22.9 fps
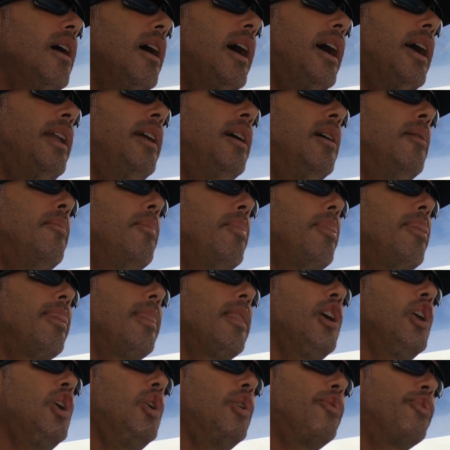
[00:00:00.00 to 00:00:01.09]
And,
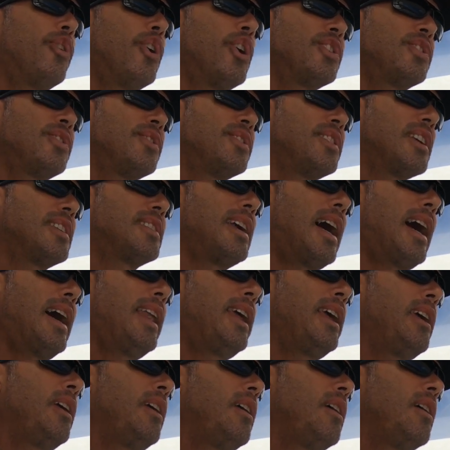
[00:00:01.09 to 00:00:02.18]
you know, at first it was
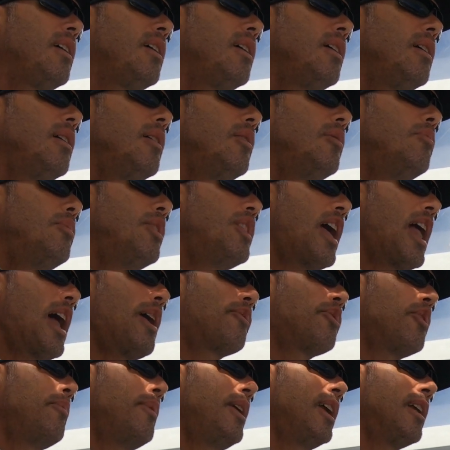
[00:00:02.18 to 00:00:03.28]
exciting, but then
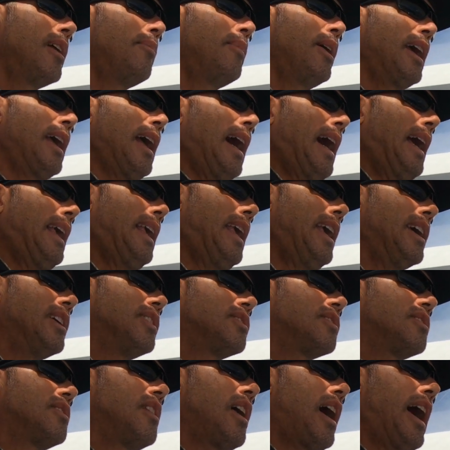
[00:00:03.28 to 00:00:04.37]
after a minute, I'm like, I
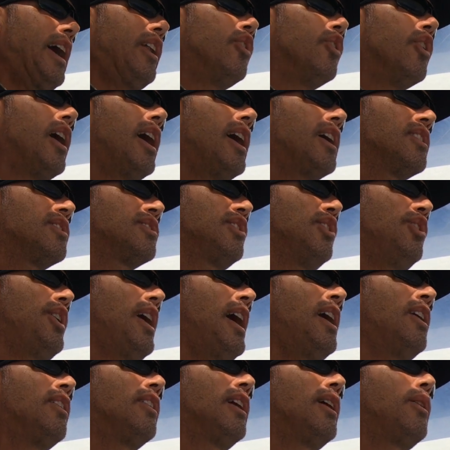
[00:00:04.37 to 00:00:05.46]
don't know how to slow
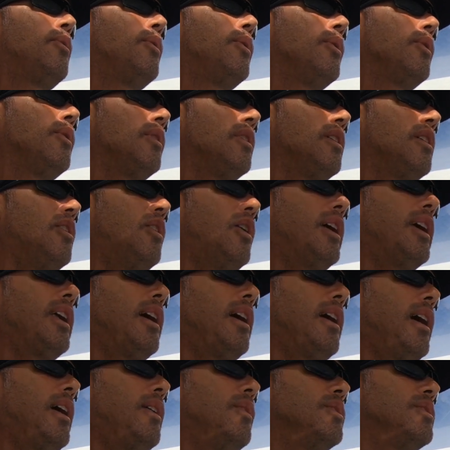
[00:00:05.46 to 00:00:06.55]
down. Like, you know, I
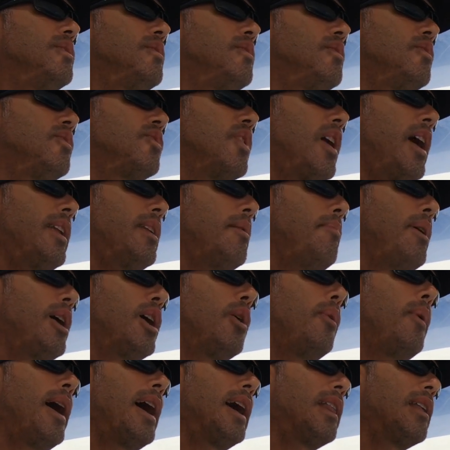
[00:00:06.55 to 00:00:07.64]
was trying to bear
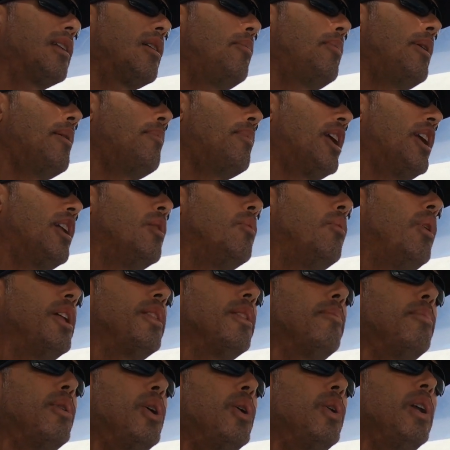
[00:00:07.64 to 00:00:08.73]
away a little bit, but I didn't want
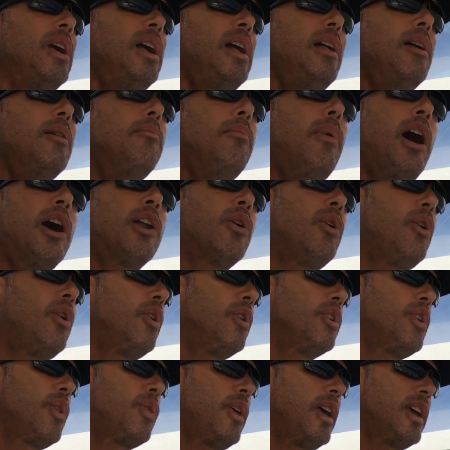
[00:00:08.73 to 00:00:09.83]
the boat,
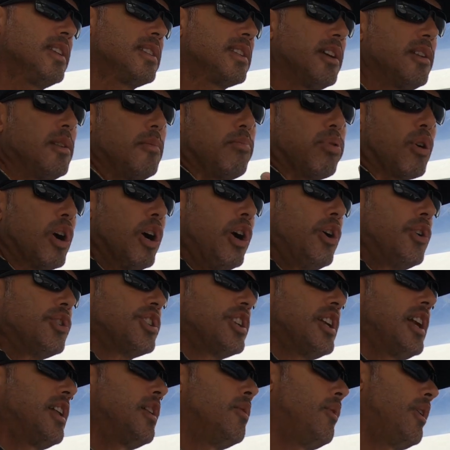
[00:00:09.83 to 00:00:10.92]
monohull you think is gonna broach,
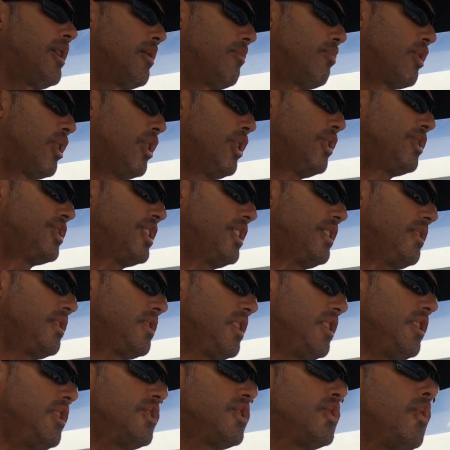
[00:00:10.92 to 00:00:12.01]
and I didn't want to broach and,
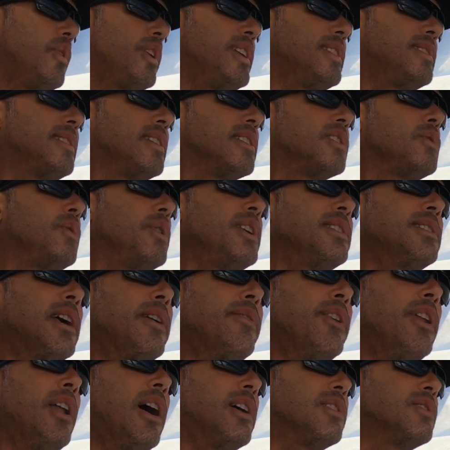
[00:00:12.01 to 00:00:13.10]
you know, 26,
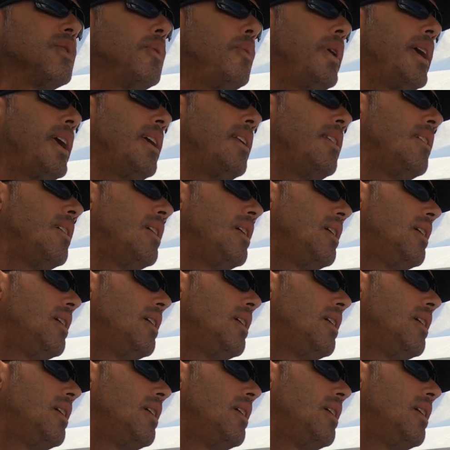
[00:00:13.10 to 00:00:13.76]
27 knots of wind